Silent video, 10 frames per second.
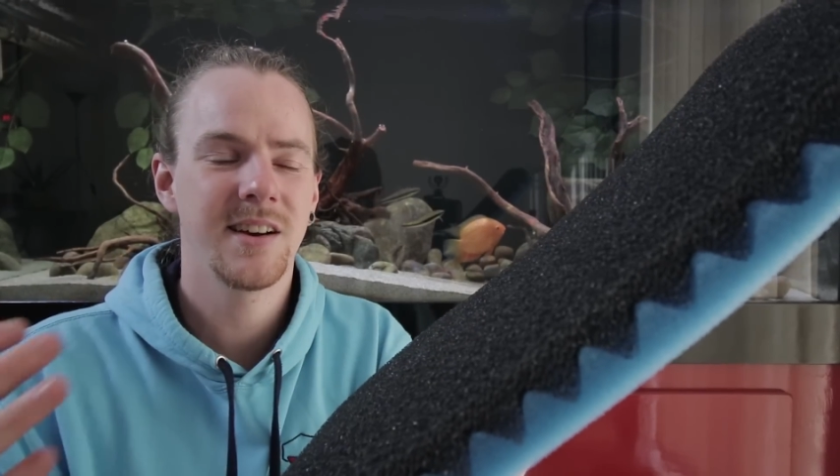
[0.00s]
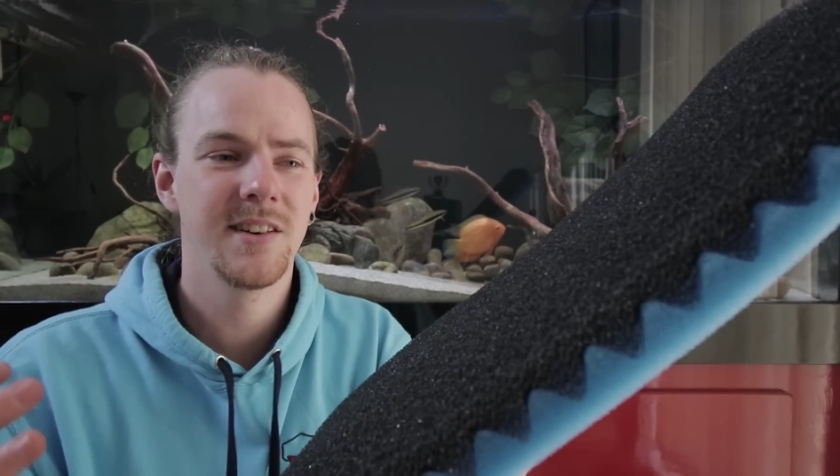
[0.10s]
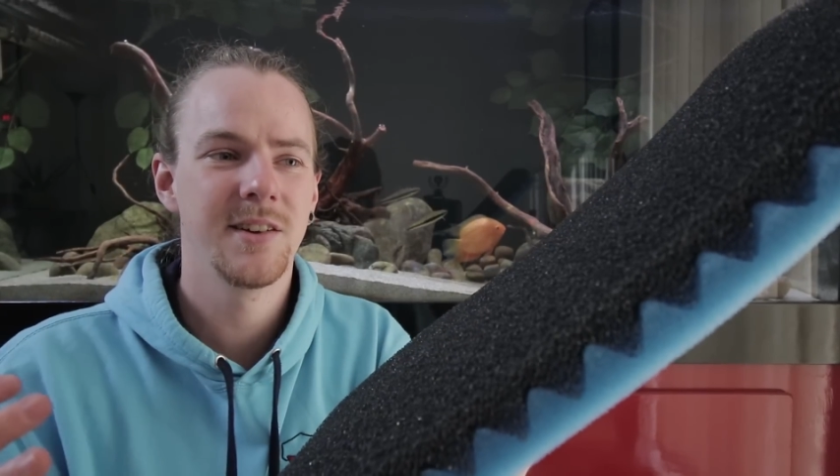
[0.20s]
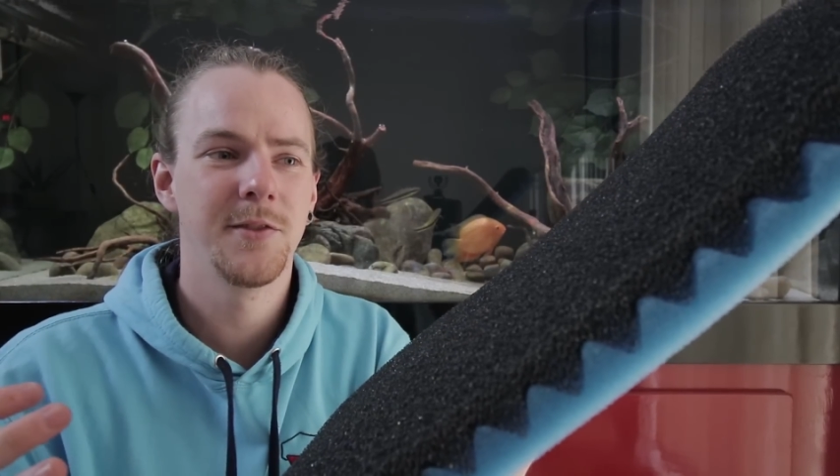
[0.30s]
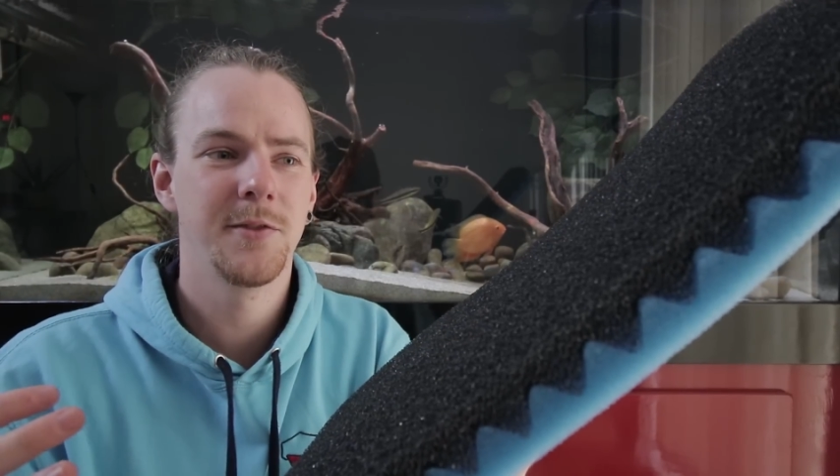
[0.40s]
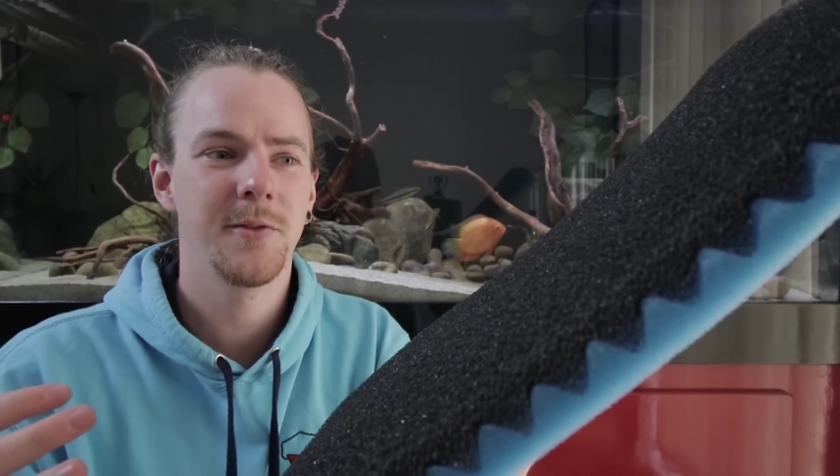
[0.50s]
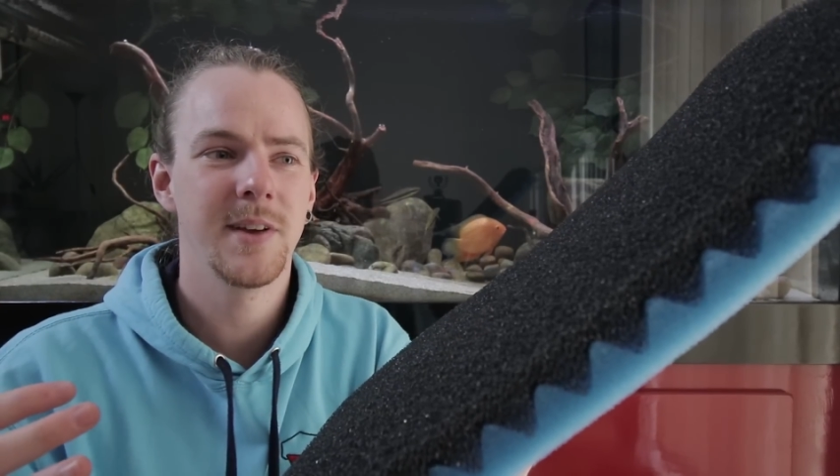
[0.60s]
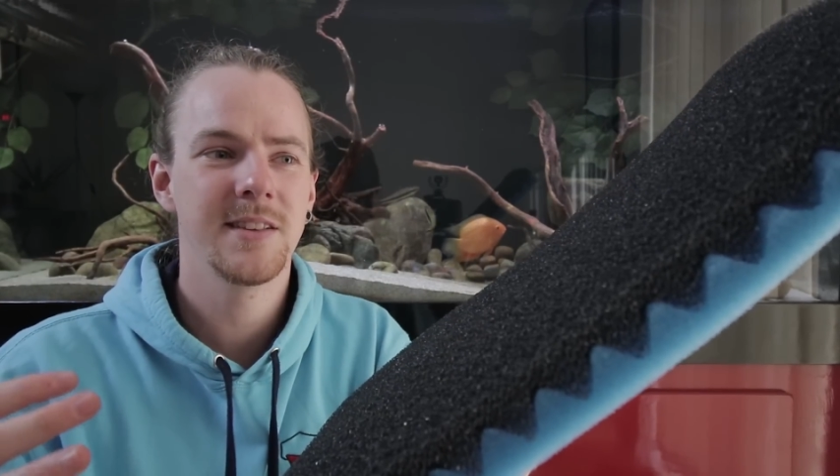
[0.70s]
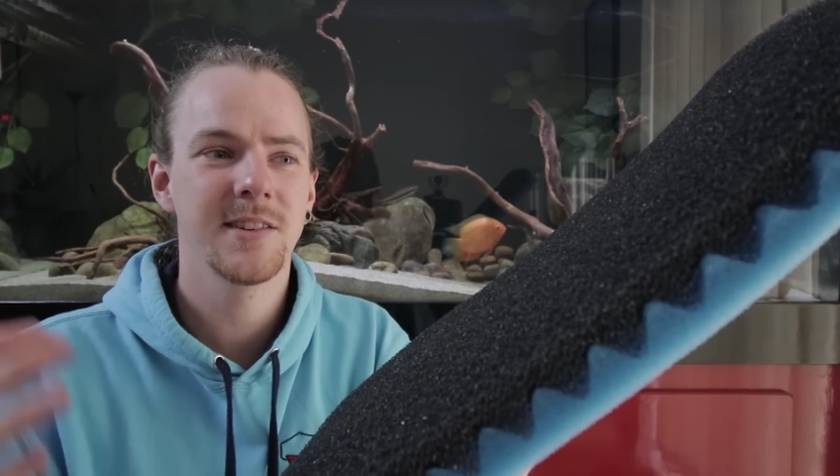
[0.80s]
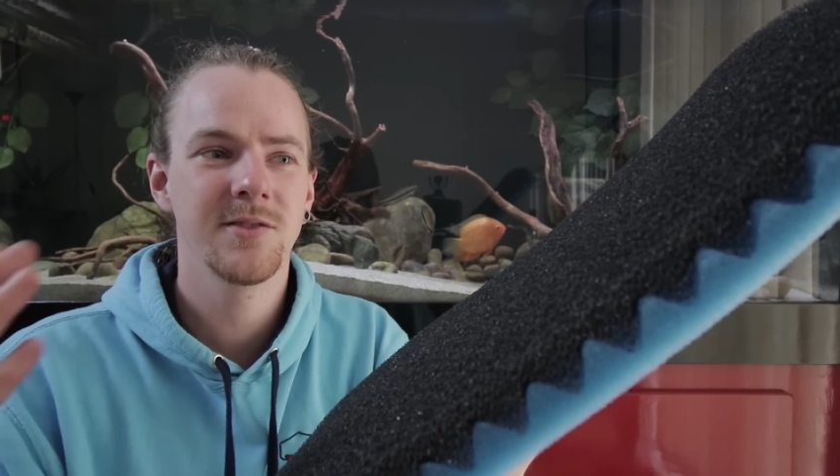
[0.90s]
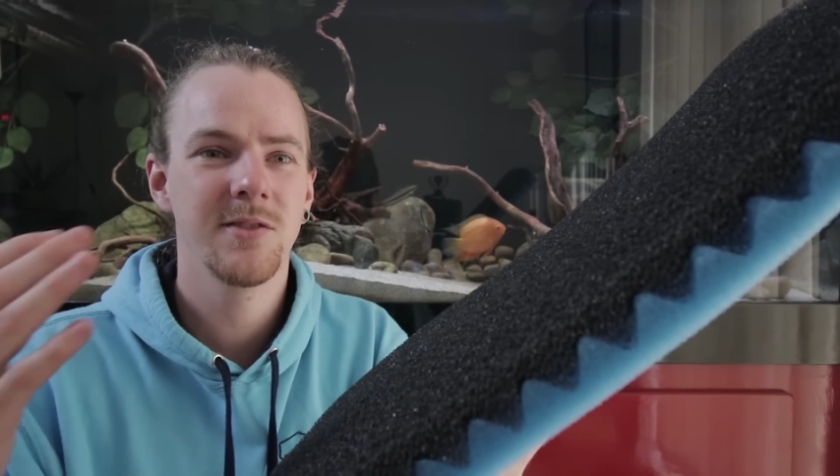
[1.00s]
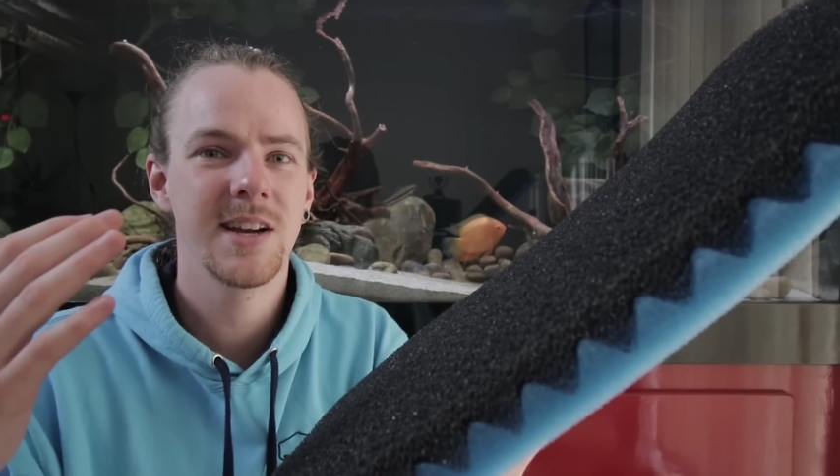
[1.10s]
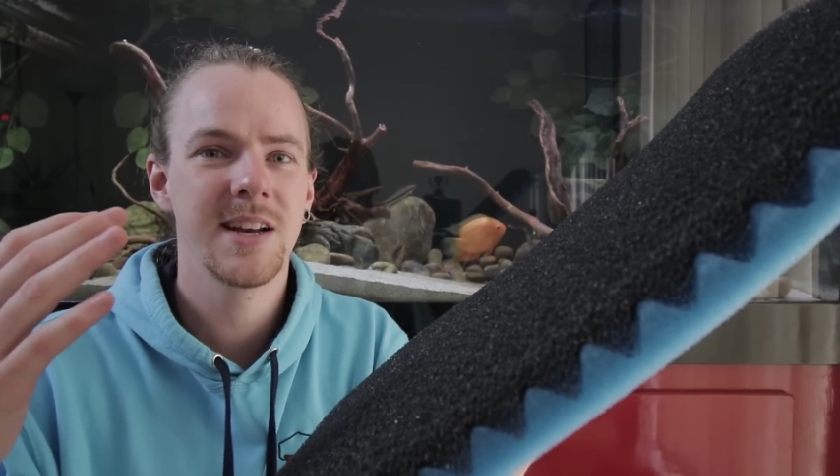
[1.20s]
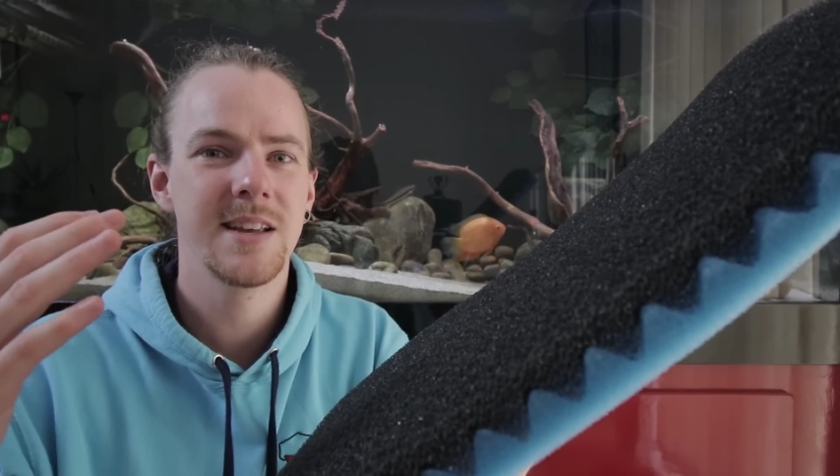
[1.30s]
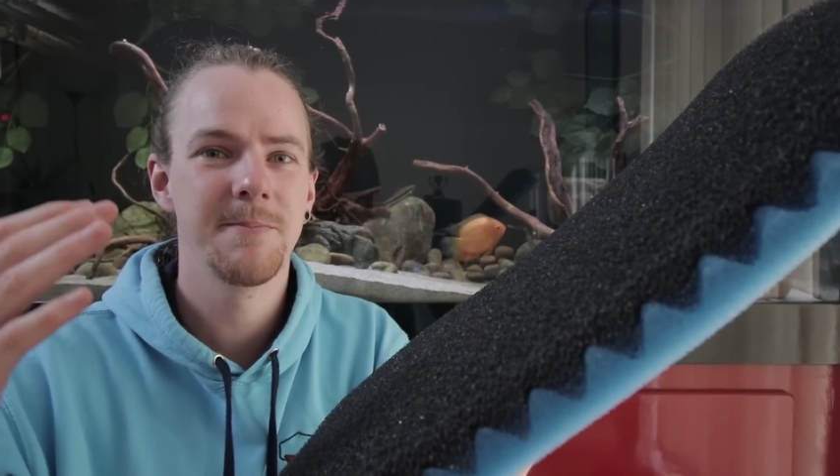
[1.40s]
it doesn't
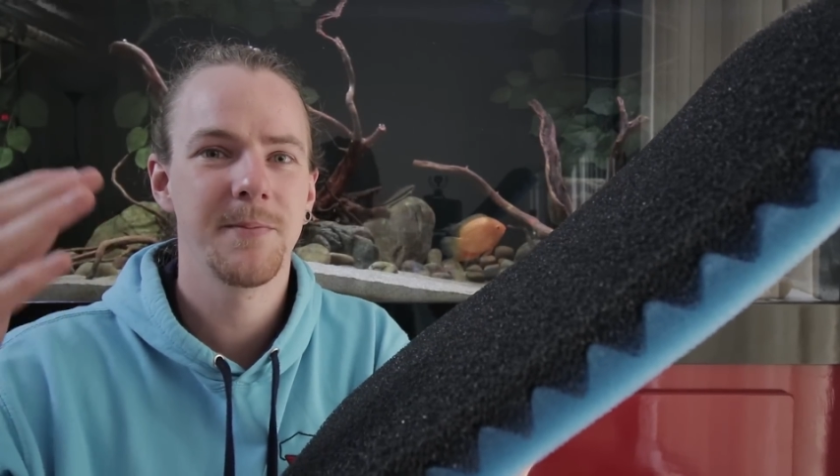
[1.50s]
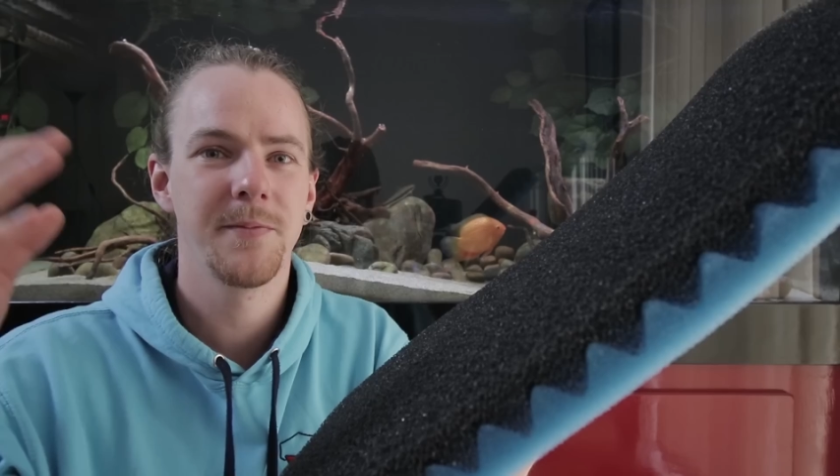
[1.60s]
really